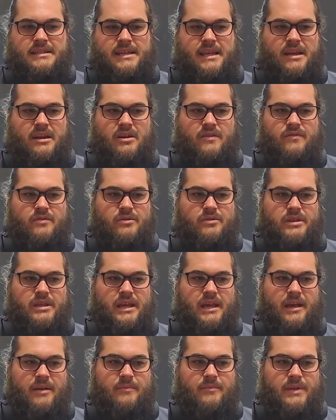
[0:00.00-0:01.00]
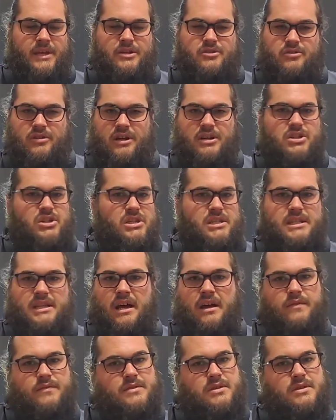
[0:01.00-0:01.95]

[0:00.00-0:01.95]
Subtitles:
care of all the introduction stuff,